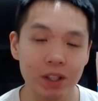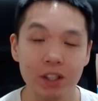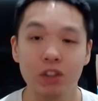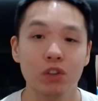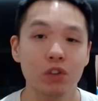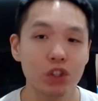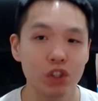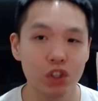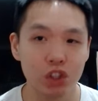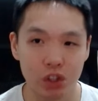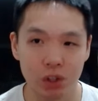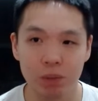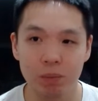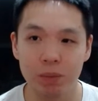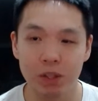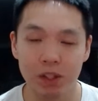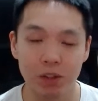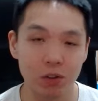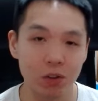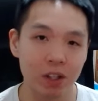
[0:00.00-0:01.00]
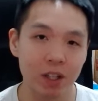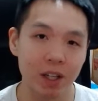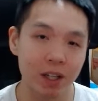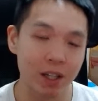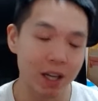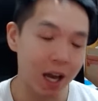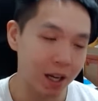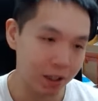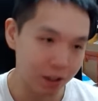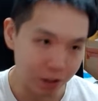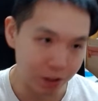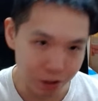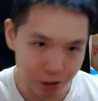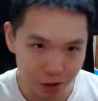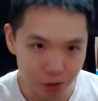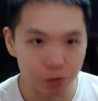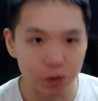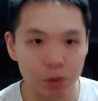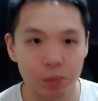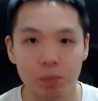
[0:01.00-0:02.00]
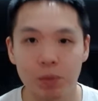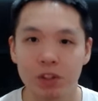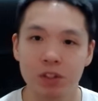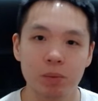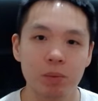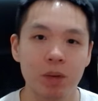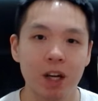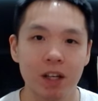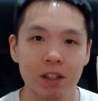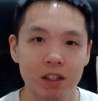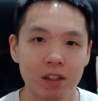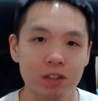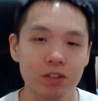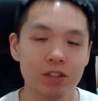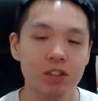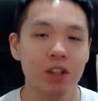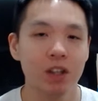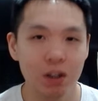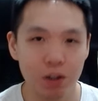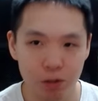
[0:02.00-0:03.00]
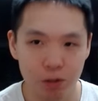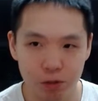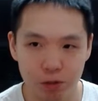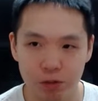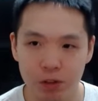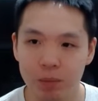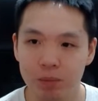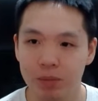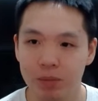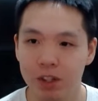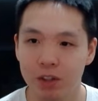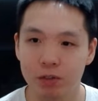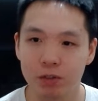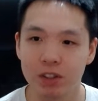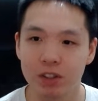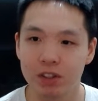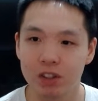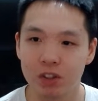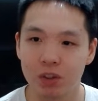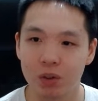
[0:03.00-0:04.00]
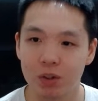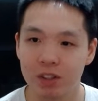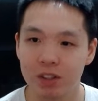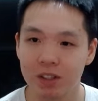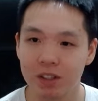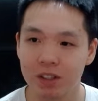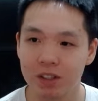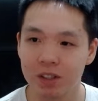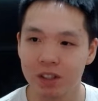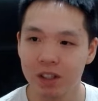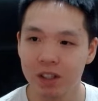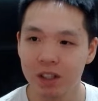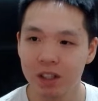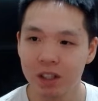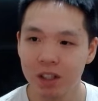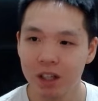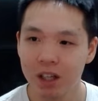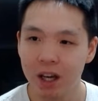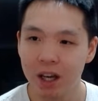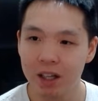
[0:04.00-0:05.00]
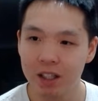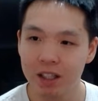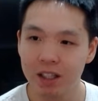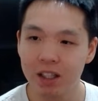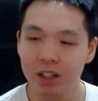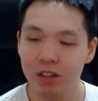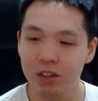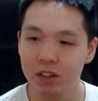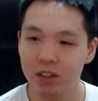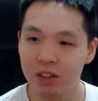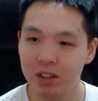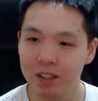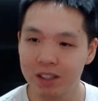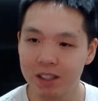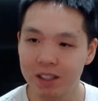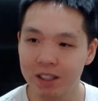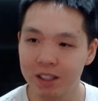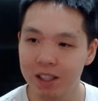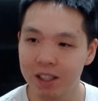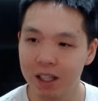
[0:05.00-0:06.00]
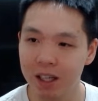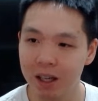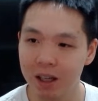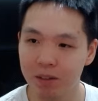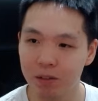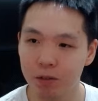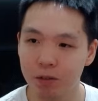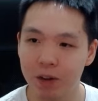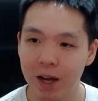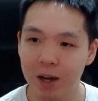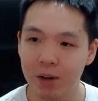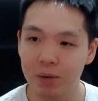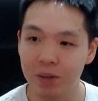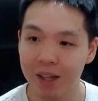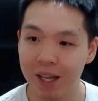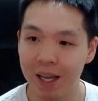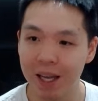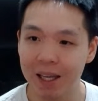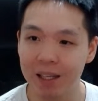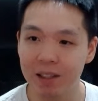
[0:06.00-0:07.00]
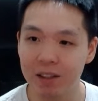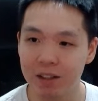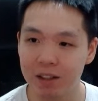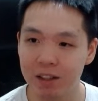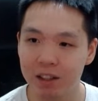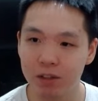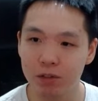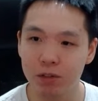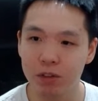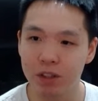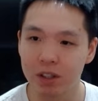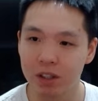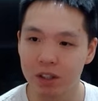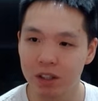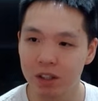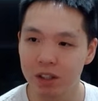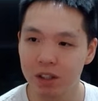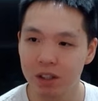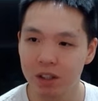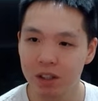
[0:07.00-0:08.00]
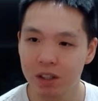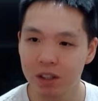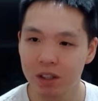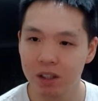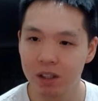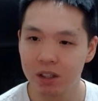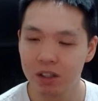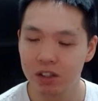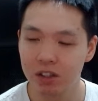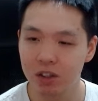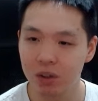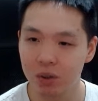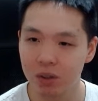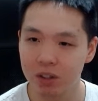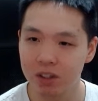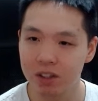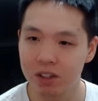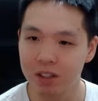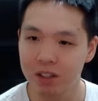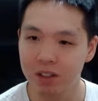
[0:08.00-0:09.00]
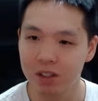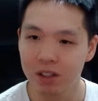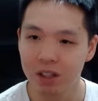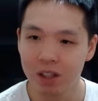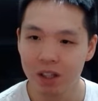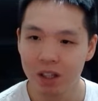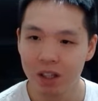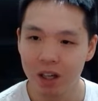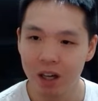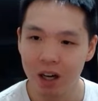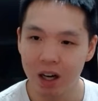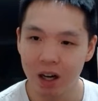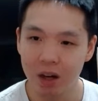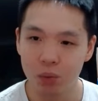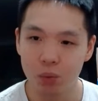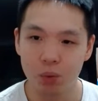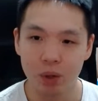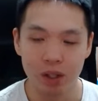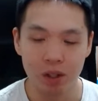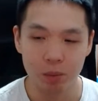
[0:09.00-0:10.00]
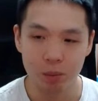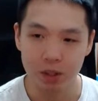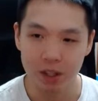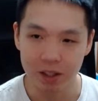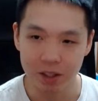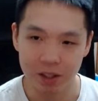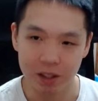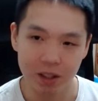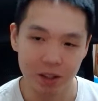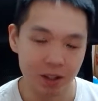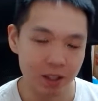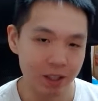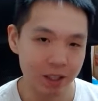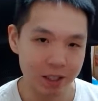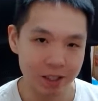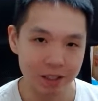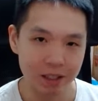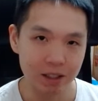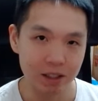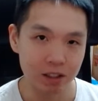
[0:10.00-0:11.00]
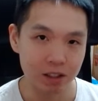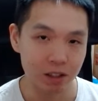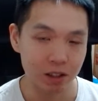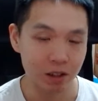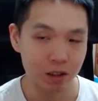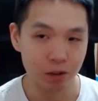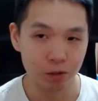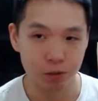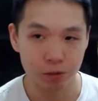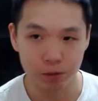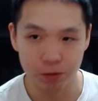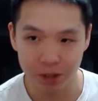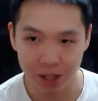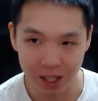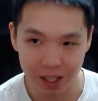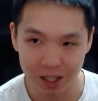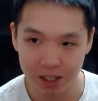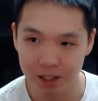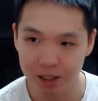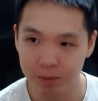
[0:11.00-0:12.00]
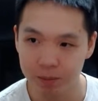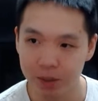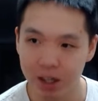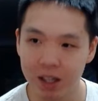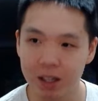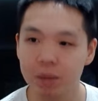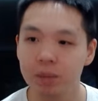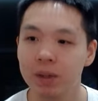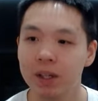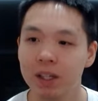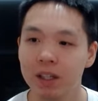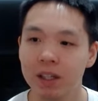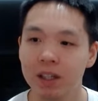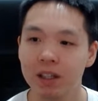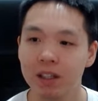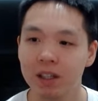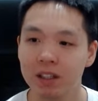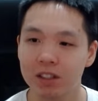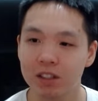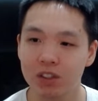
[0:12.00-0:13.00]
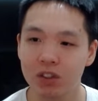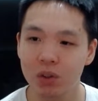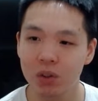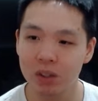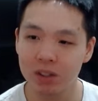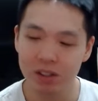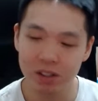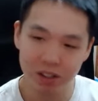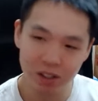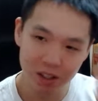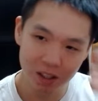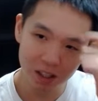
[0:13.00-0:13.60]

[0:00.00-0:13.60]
you should be looking at different perspectives from different sources. And here you can see it found eight different sources. Uh, Wikipedia is fine, in my opinion, as a source,